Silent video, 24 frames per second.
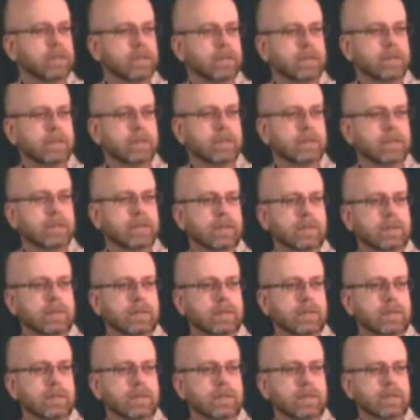
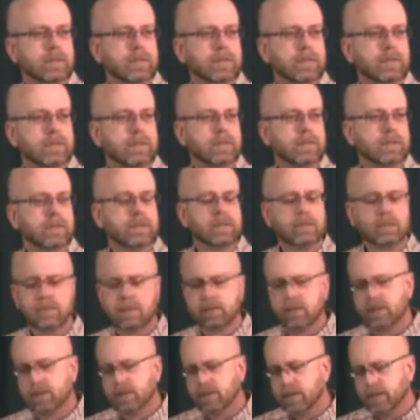
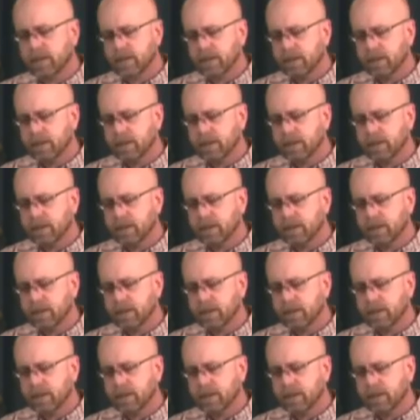(no one is talking)